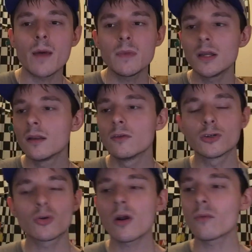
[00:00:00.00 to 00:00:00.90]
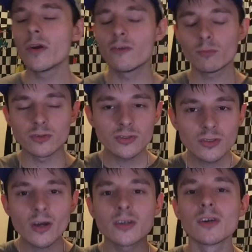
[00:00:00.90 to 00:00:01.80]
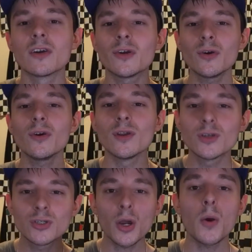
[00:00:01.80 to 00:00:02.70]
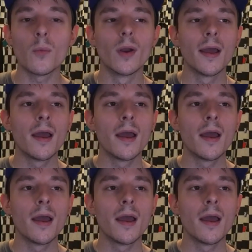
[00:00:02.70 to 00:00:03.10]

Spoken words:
I mean, the truck race was such a good show.